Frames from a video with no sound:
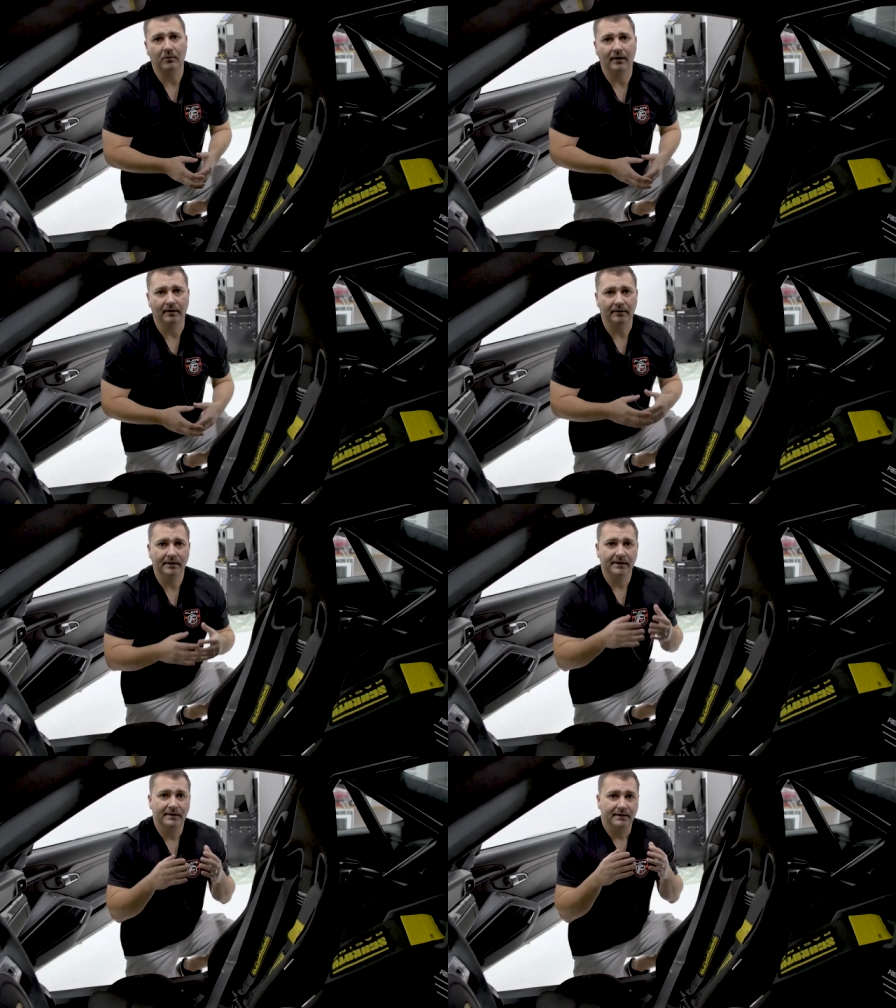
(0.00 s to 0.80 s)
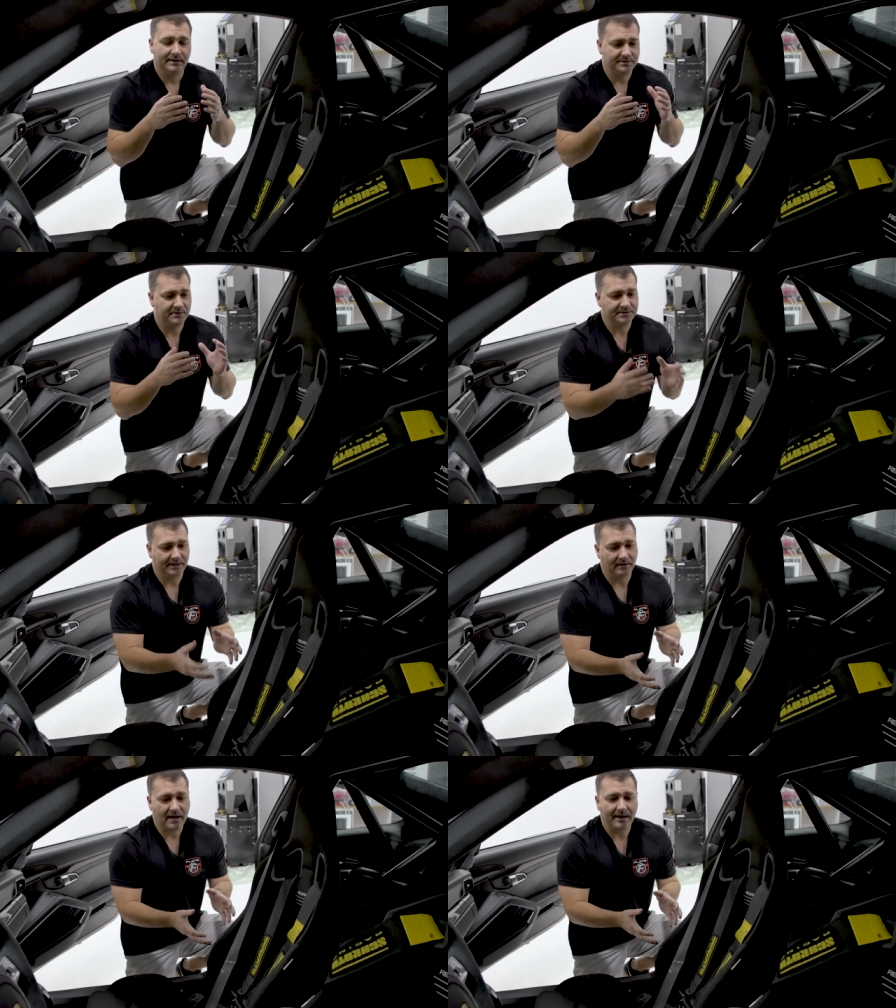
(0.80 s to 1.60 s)
where He's using
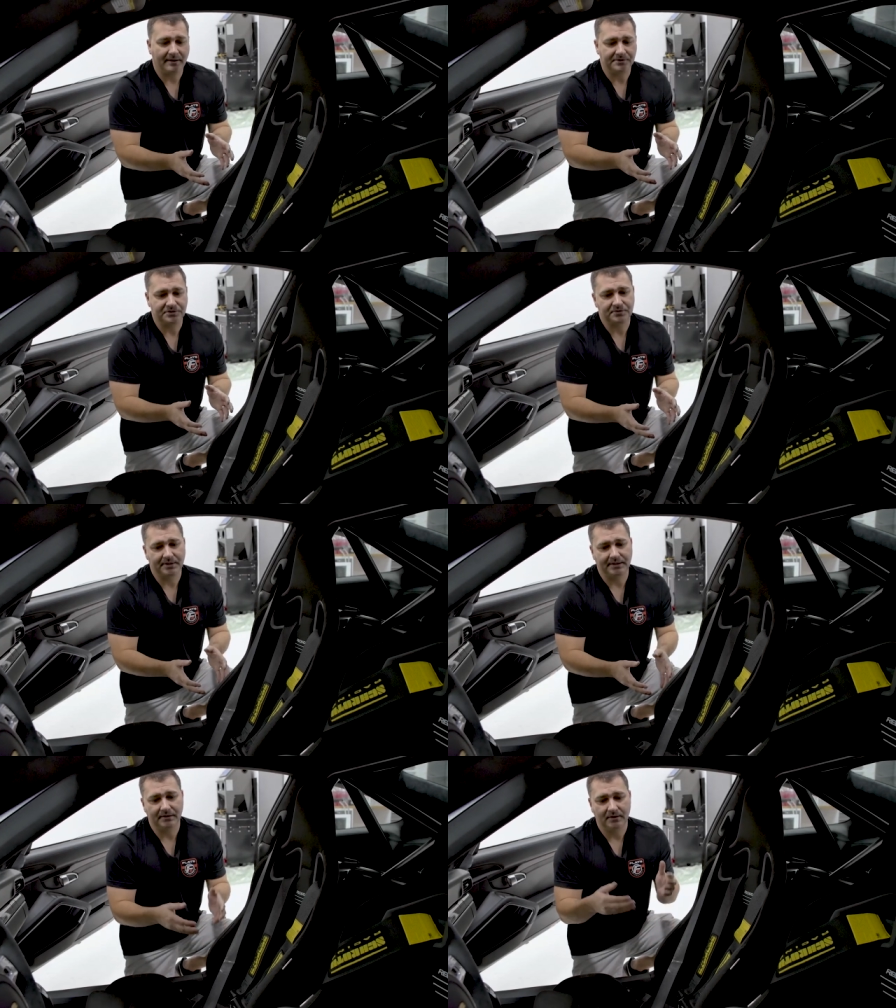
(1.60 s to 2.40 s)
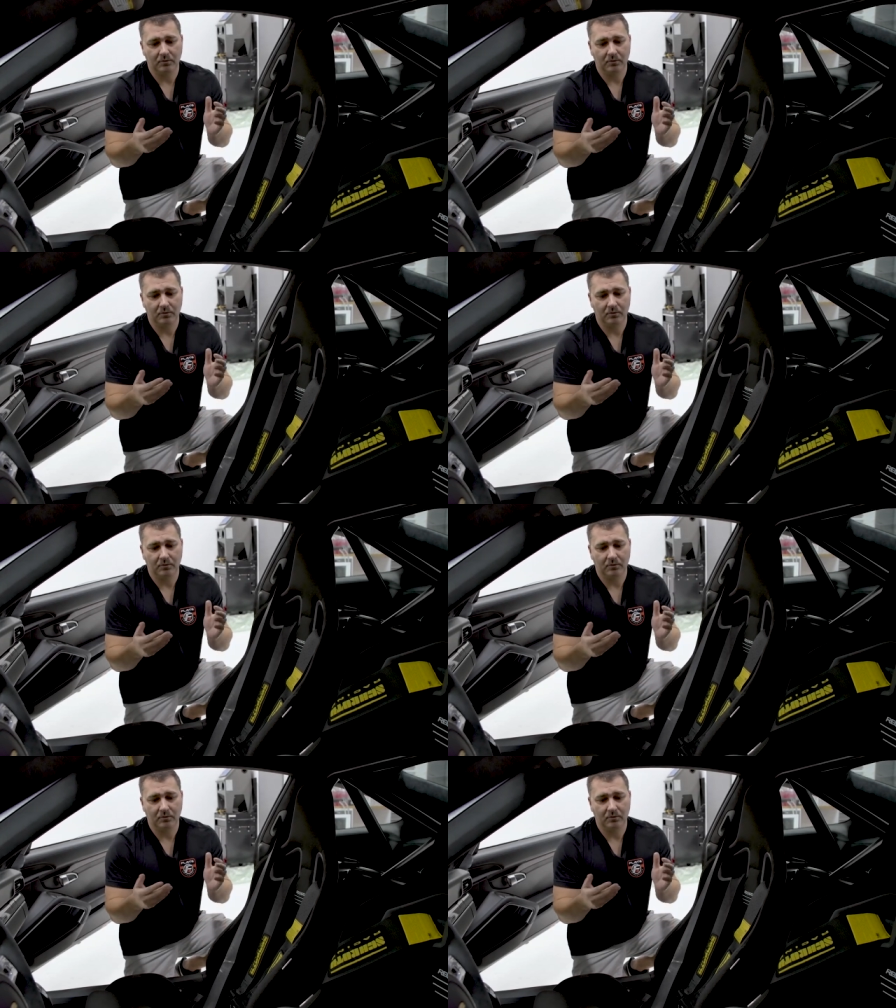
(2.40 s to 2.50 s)
it a lot on the street.